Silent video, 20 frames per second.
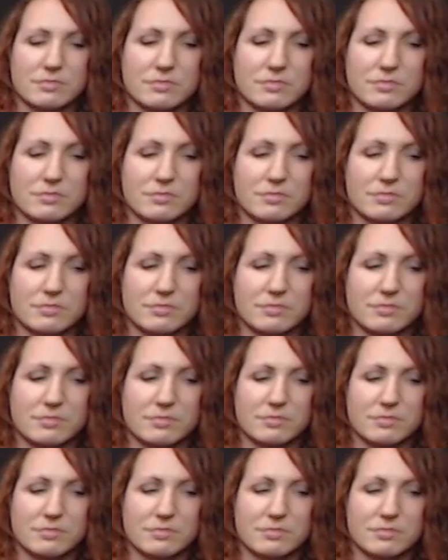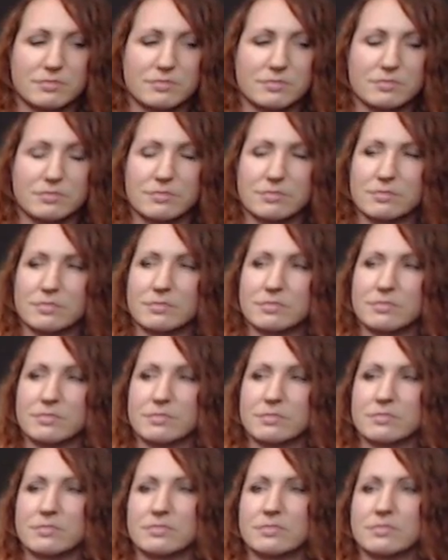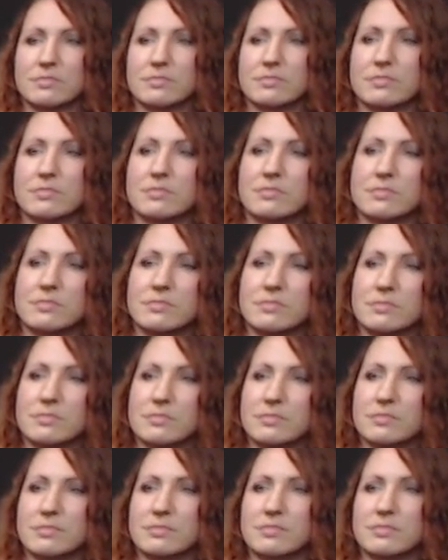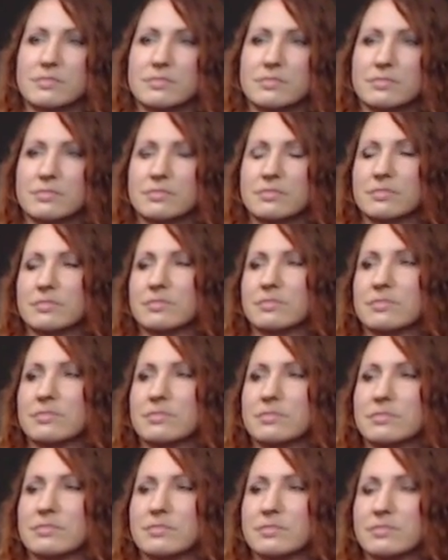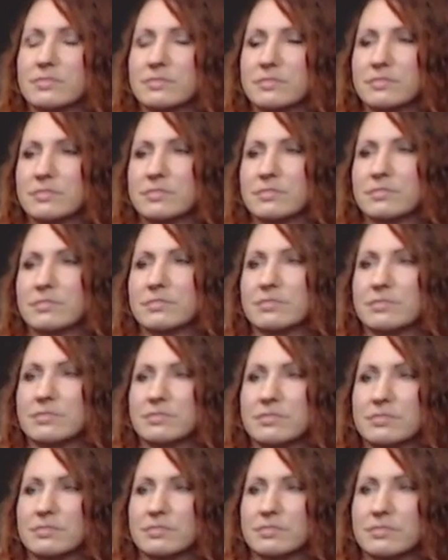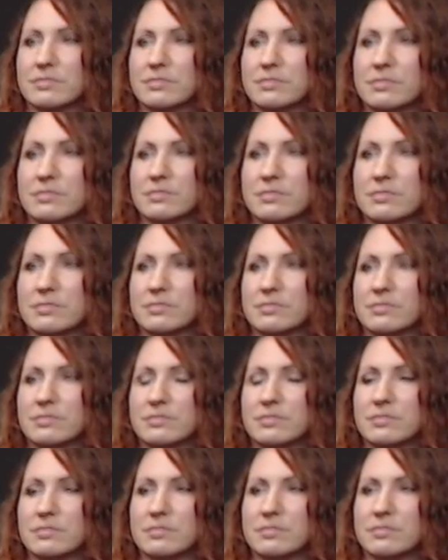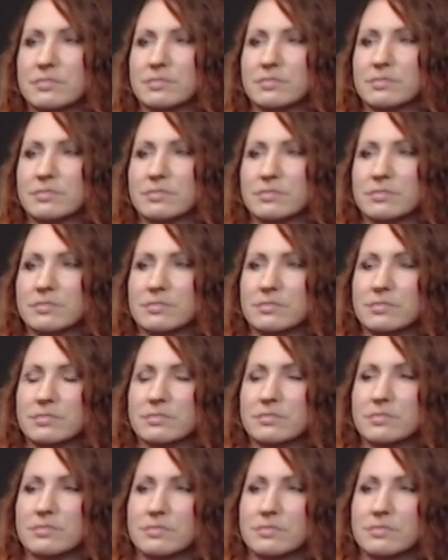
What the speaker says: No words are spoken by the person on screen.